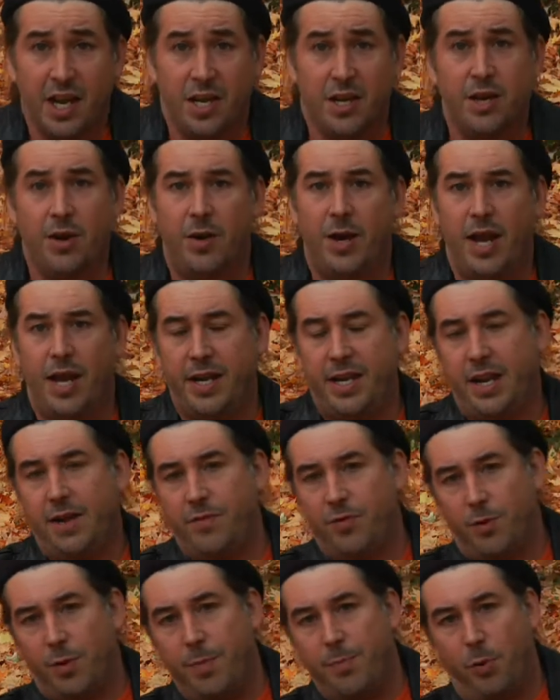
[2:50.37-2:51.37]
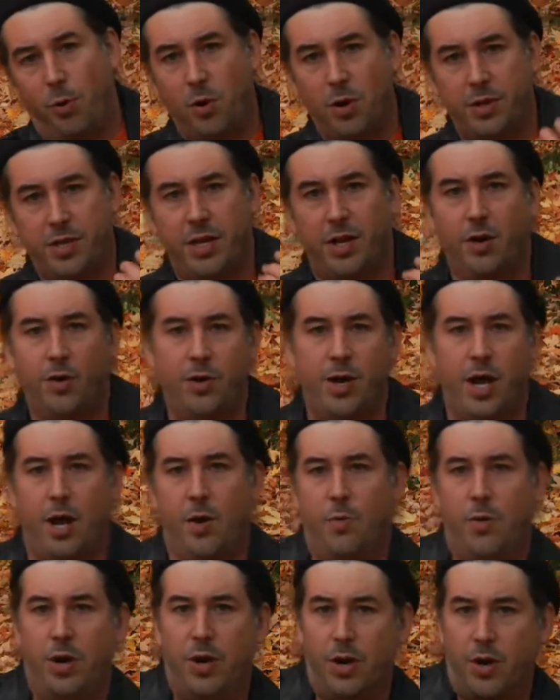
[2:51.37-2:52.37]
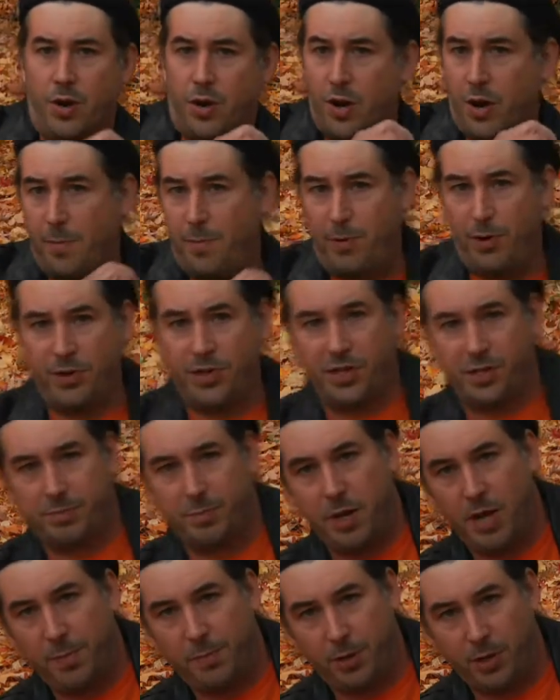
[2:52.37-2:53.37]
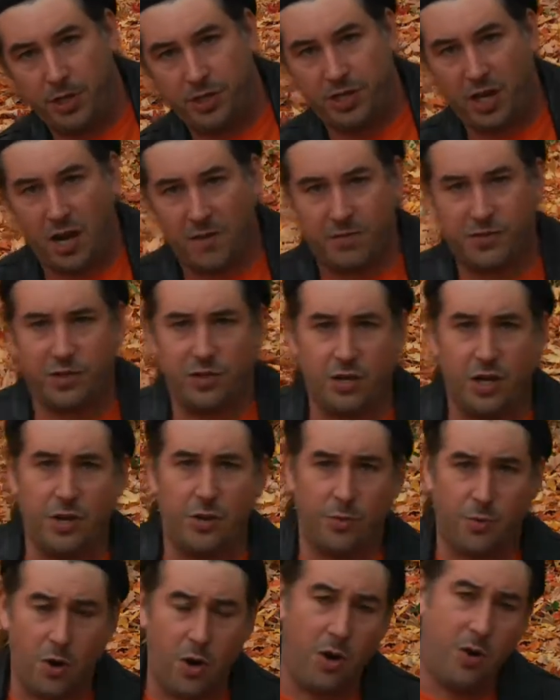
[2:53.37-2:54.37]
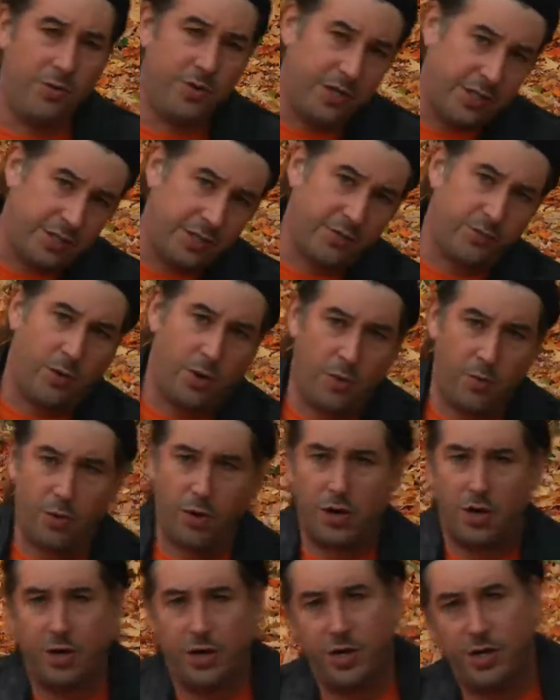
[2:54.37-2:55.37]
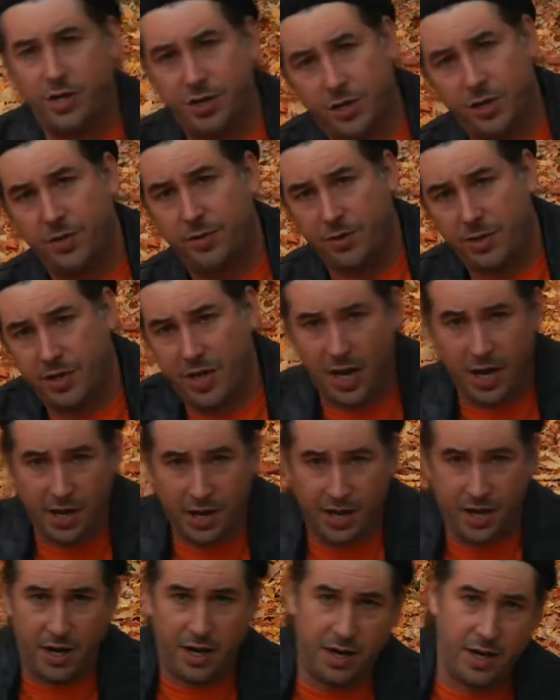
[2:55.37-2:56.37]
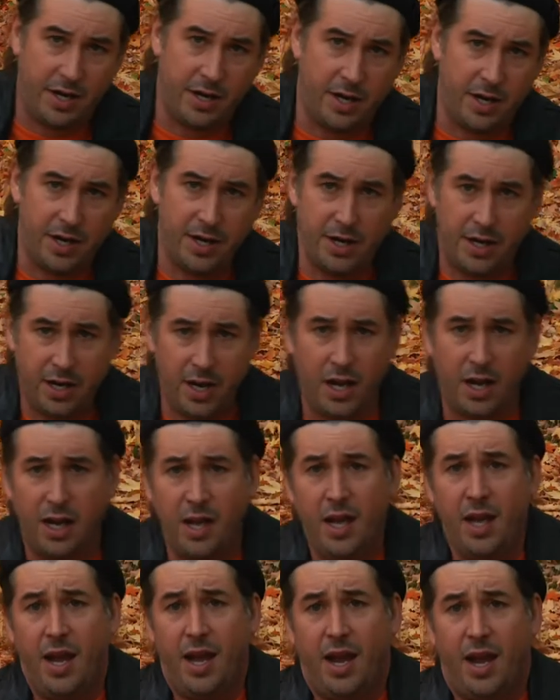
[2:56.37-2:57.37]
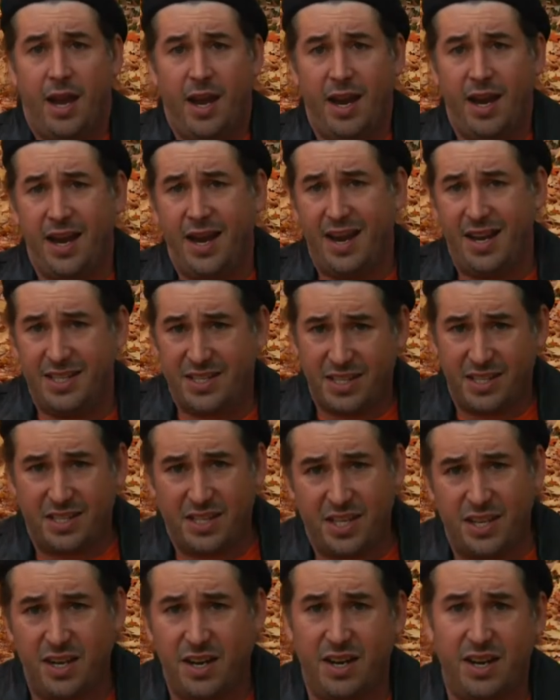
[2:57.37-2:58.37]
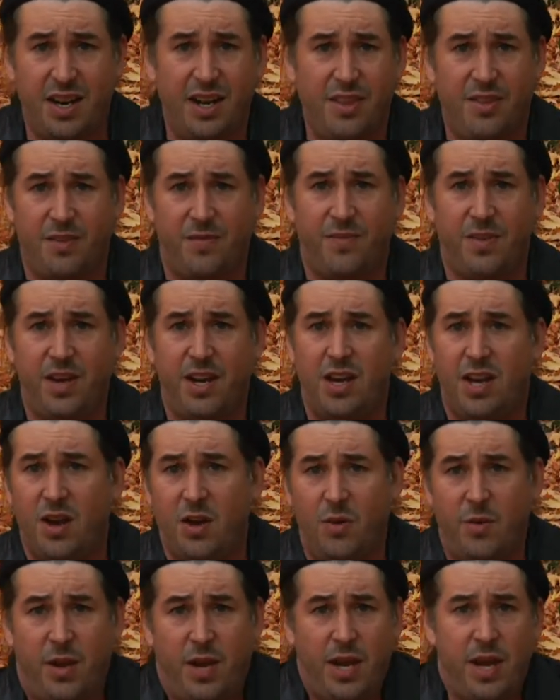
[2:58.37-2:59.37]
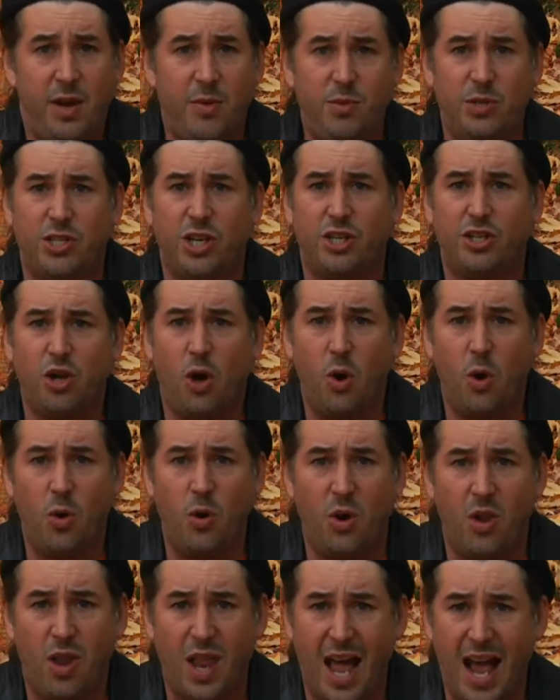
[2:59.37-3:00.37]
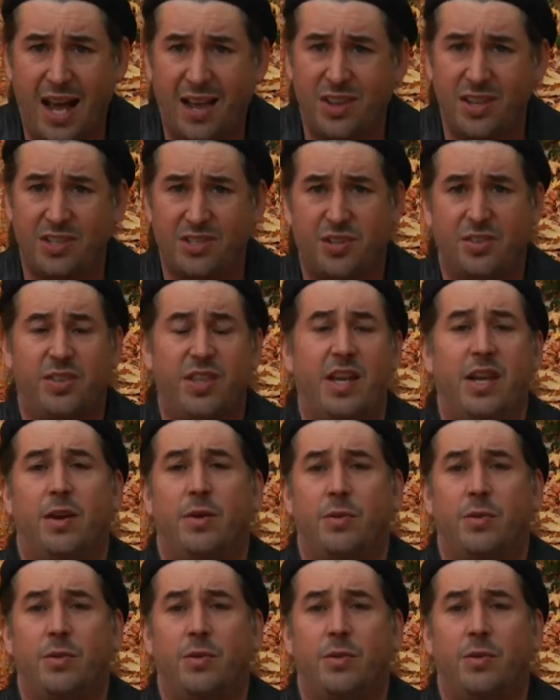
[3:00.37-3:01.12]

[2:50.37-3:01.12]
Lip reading: You know, he had to give the report that, okay, we're going to put this many police officers on the road and this is what we're going to do and da da da da da da da. And as I said in another video, it was a total lackluster thing.